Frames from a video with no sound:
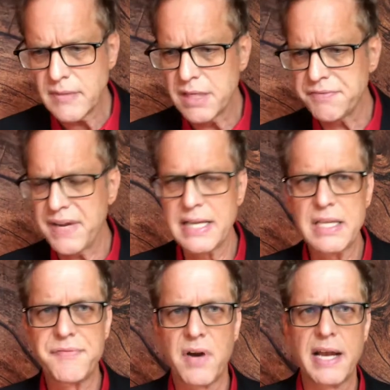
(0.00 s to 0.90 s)

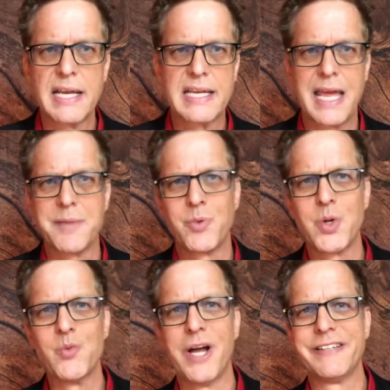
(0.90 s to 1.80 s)
Finally, Friday came. We
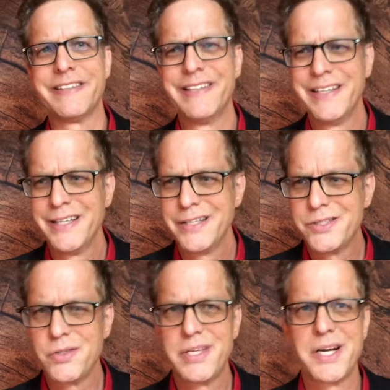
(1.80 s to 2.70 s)
went
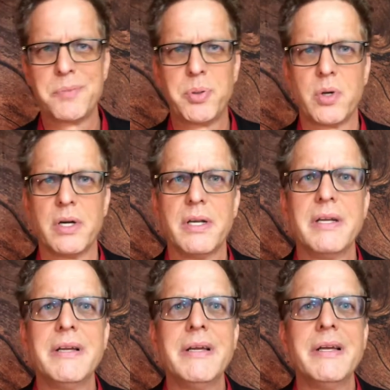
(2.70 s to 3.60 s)
to the airport,
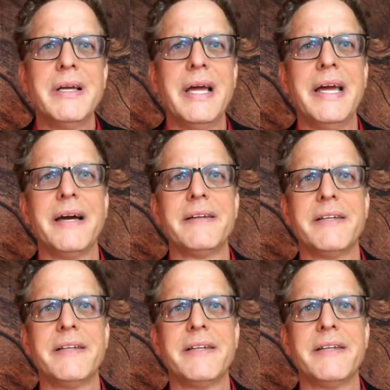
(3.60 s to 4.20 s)
and